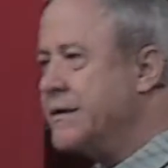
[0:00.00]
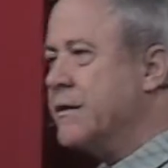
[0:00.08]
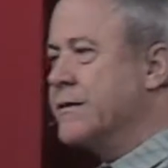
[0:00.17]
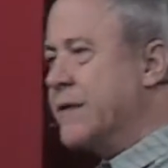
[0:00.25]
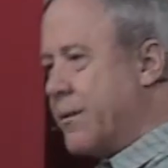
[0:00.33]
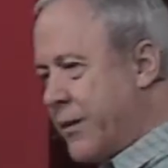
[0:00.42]

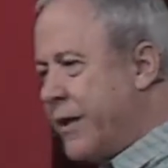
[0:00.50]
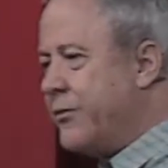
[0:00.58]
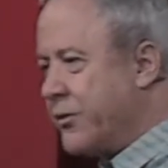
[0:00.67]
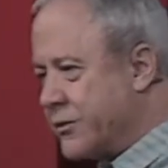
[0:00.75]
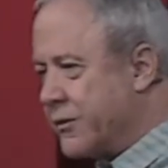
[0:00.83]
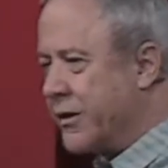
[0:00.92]
tell somebody
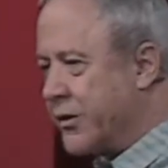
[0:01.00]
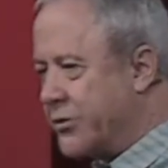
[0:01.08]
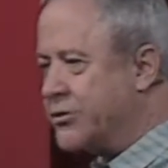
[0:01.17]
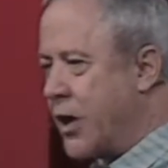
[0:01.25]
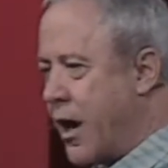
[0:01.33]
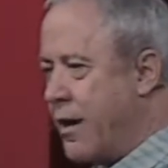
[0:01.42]
they're doing a good
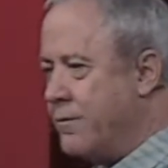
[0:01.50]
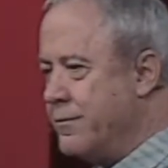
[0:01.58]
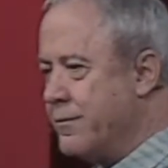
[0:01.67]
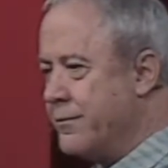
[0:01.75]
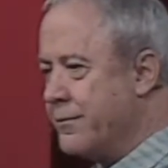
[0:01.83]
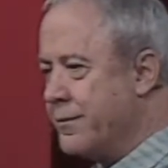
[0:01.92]
job.
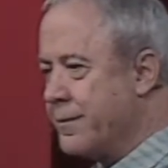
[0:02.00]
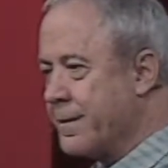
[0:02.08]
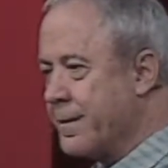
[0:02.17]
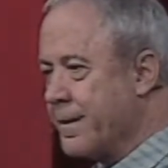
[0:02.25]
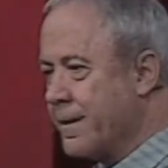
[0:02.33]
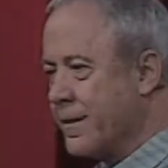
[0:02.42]

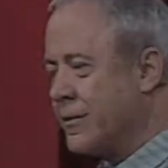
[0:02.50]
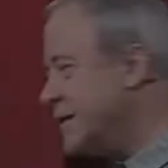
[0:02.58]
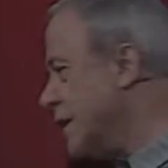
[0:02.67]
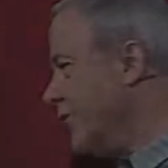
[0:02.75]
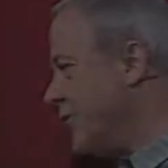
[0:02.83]
There's